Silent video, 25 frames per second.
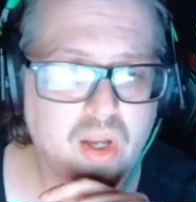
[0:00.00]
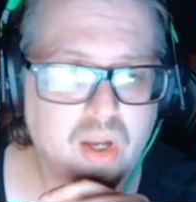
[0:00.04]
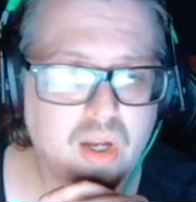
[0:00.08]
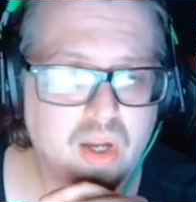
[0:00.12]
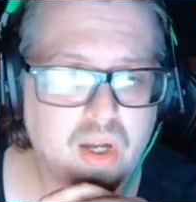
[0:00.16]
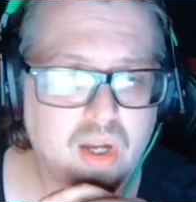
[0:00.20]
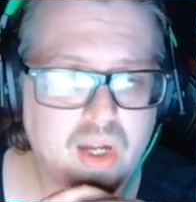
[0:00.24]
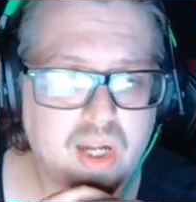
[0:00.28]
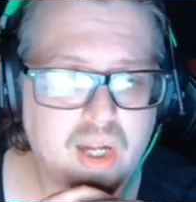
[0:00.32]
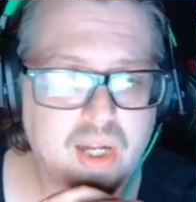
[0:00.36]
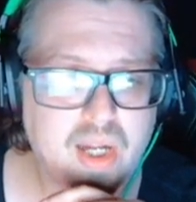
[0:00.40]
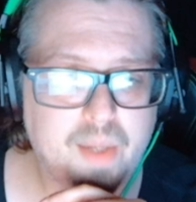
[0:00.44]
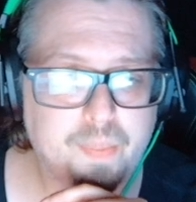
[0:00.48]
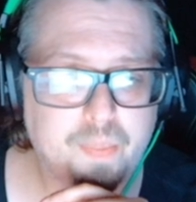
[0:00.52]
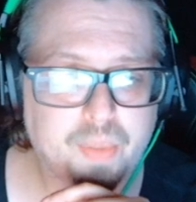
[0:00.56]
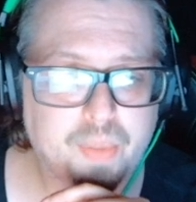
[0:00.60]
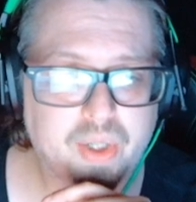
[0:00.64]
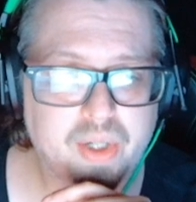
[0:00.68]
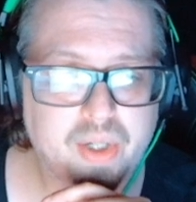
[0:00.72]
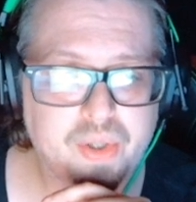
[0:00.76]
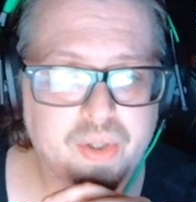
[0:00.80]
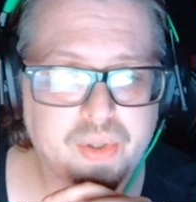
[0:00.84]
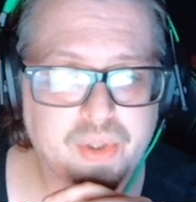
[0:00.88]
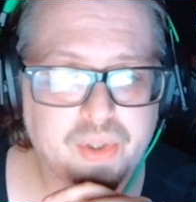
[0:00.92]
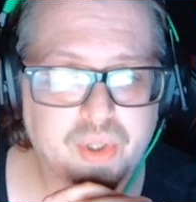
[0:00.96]
and
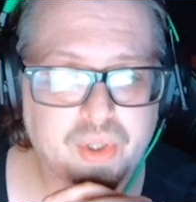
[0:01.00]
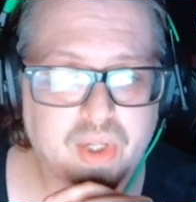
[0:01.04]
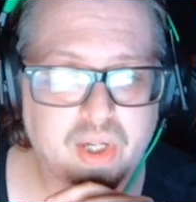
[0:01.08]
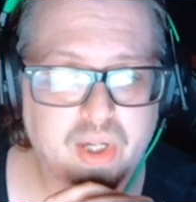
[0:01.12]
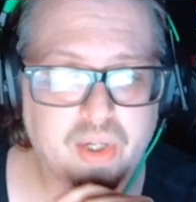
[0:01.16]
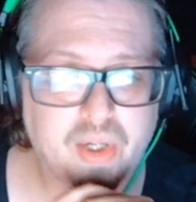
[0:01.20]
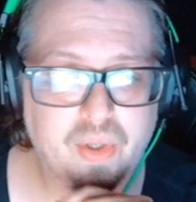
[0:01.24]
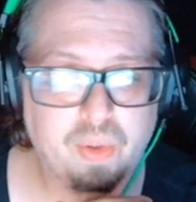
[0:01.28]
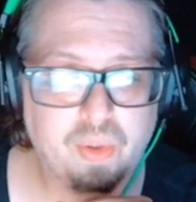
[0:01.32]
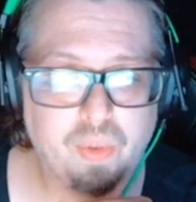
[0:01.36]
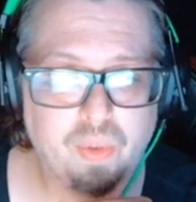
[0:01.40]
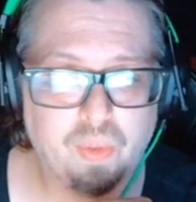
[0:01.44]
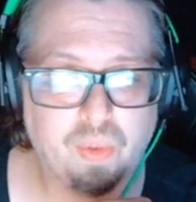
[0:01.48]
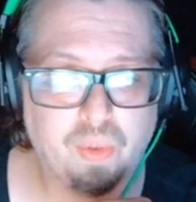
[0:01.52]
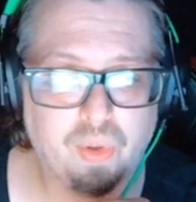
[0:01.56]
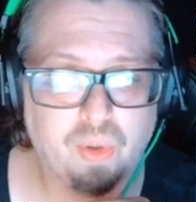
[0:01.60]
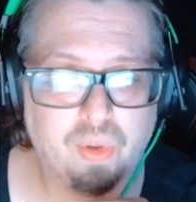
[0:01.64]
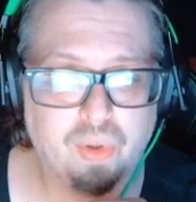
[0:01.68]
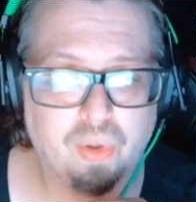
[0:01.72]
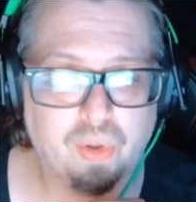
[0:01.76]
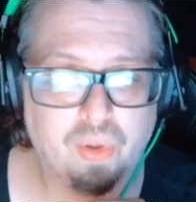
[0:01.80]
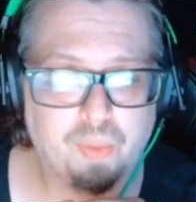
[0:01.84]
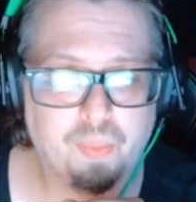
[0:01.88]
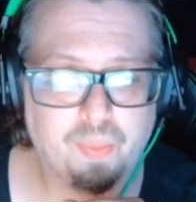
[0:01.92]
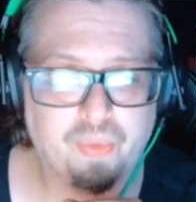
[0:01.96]
players can no
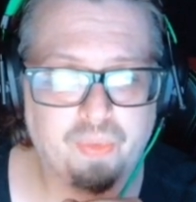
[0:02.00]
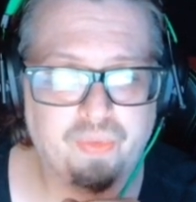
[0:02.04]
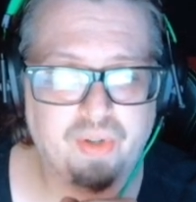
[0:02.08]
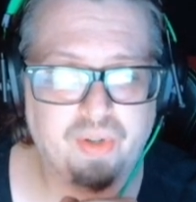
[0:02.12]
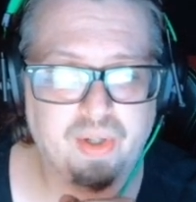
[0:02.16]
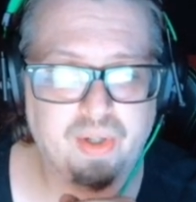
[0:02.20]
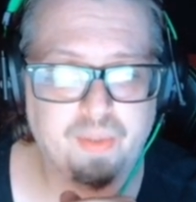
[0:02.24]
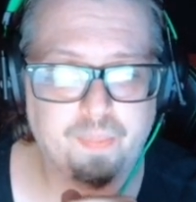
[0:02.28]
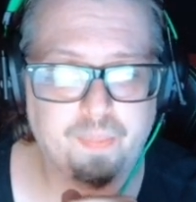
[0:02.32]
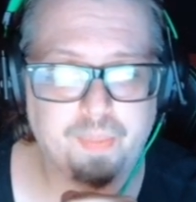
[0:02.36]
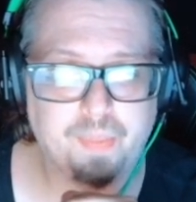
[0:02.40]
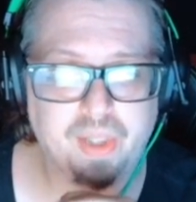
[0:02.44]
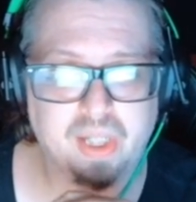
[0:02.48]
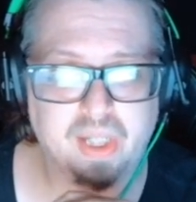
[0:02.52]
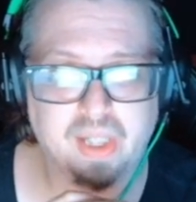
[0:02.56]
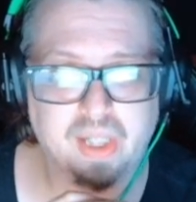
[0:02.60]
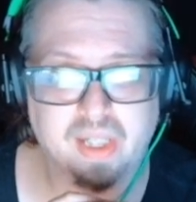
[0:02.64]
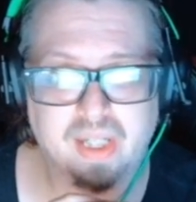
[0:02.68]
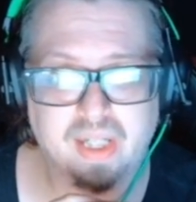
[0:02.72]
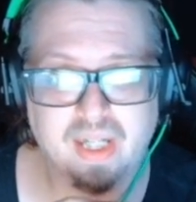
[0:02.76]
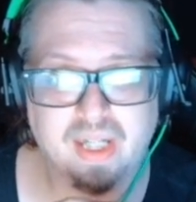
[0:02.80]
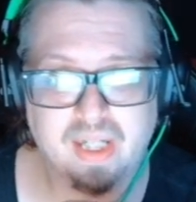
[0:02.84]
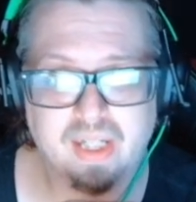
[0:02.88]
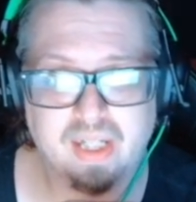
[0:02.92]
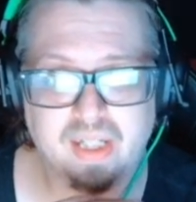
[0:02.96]
longer prevent being
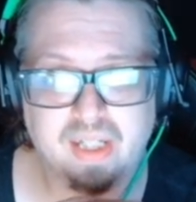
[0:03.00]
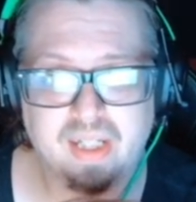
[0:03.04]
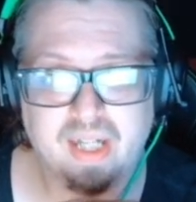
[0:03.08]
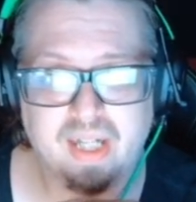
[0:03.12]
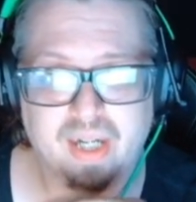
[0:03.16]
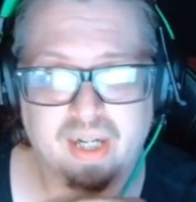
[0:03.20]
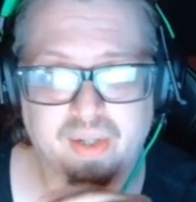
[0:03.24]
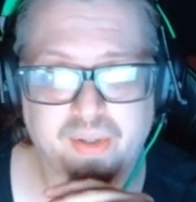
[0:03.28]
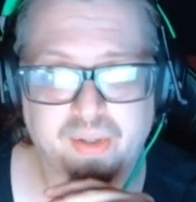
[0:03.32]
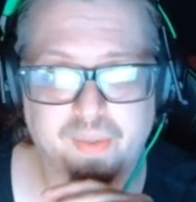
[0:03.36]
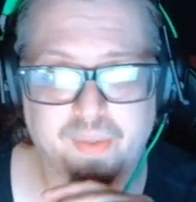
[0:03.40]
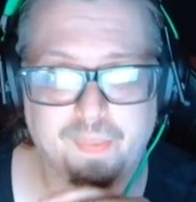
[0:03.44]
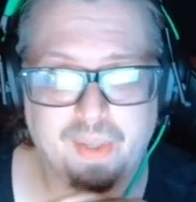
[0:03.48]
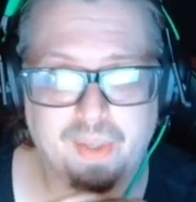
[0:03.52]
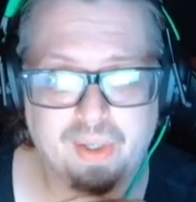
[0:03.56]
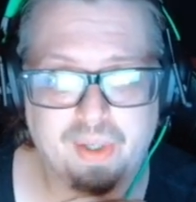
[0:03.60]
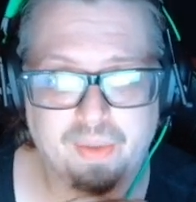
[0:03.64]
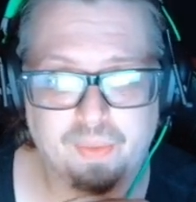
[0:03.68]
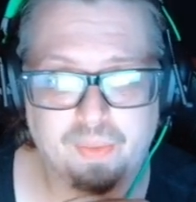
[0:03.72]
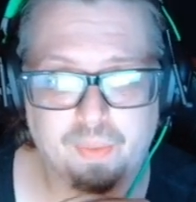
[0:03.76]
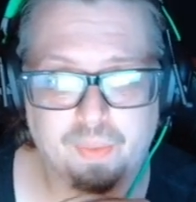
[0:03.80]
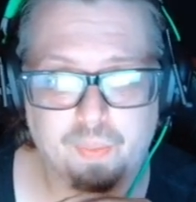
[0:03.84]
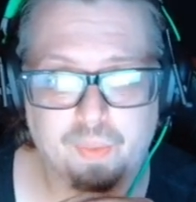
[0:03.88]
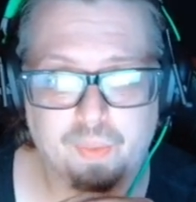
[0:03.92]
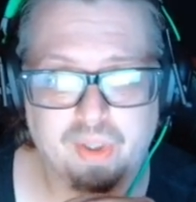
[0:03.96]
kicked down the
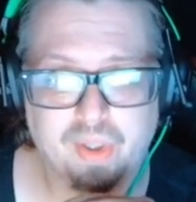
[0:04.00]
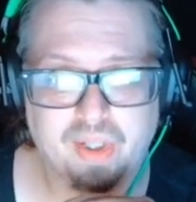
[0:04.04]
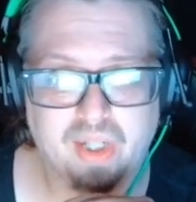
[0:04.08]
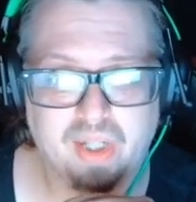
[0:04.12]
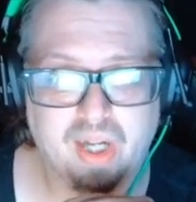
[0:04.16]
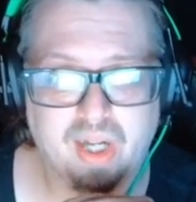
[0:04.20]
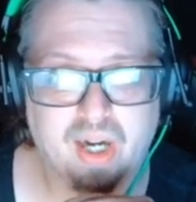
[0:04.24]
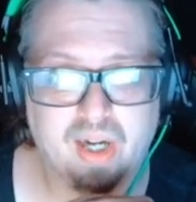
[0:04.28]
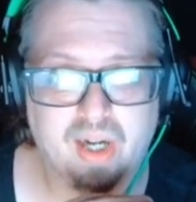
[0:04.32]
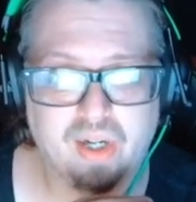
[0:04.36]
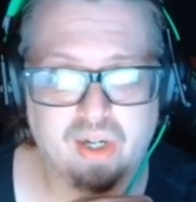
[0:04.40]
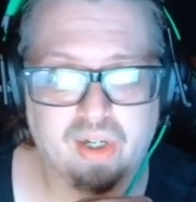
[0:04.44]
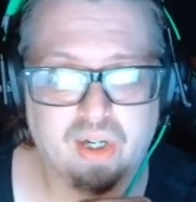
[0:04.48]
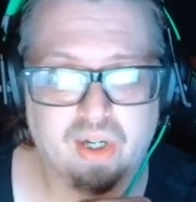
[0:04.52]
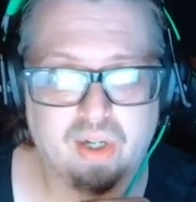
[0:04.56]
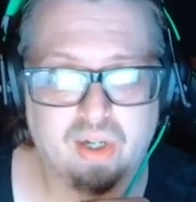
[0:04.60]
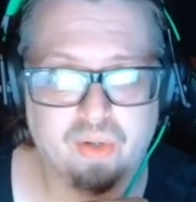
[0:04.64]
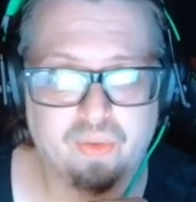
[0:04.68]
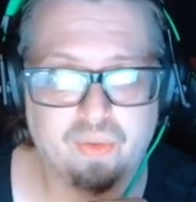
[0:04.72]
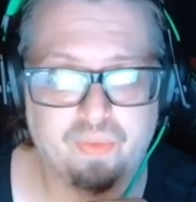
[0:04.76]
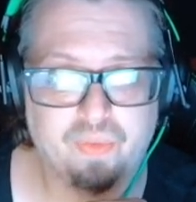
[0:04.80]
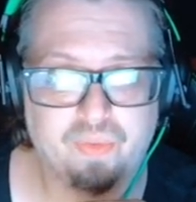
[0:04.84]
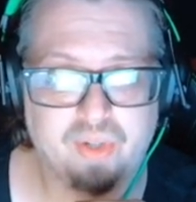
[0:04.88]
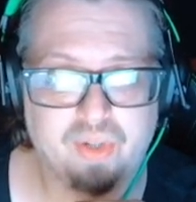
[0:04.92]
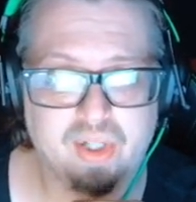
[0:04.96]
mountain when the
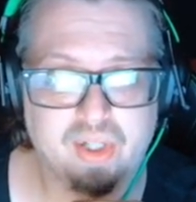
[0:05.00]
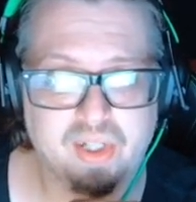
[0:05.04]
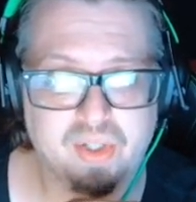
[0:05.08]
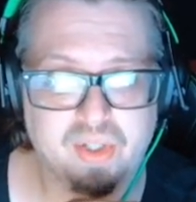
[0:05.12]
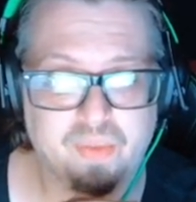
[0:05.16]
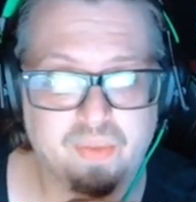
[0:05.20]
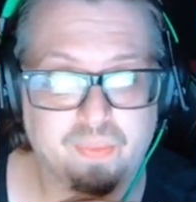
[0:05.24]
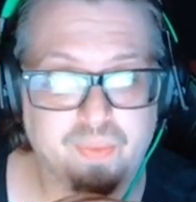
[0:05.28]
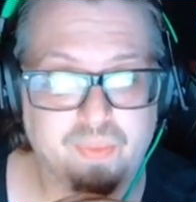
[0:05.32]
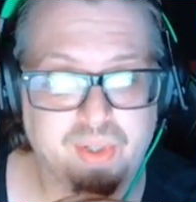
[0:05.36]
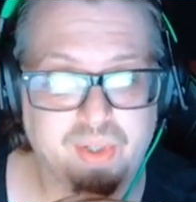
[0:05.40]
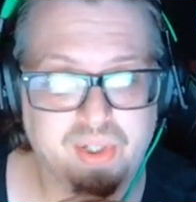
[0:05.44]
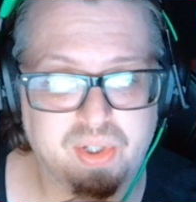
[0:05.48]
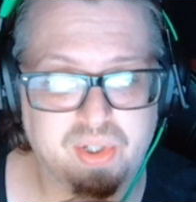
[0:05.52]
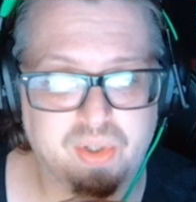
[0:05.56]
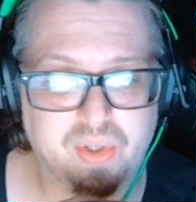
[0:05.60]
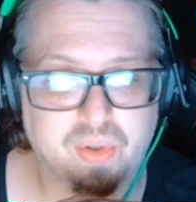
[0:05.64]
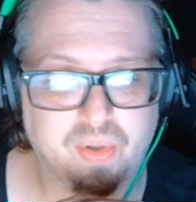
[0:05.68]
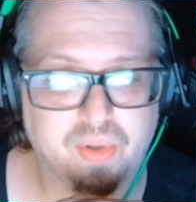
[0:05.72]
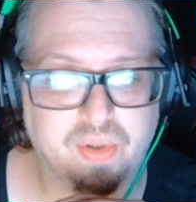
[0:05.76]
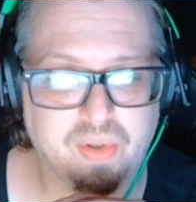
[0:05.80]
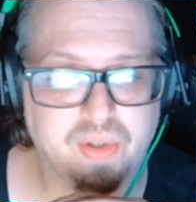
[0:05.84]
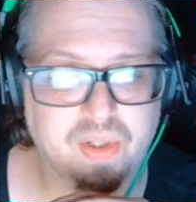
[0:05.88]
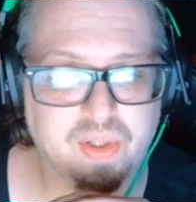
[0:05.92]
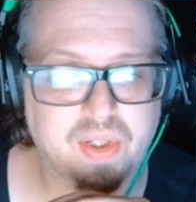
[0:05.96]
Hyakotl fight
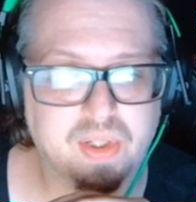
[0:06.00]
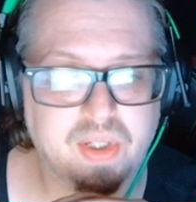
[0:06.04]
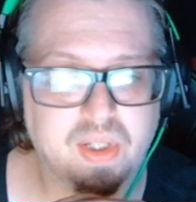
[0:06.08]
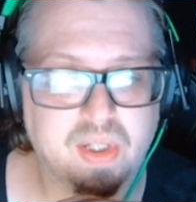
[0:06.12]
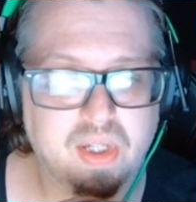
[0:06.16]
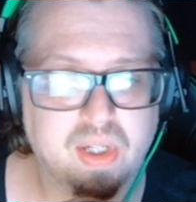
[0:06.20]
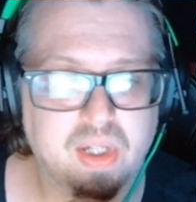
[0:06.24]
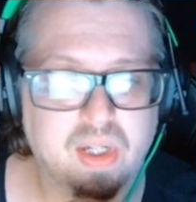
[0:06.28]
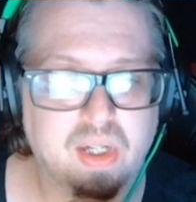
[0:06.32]
restarts.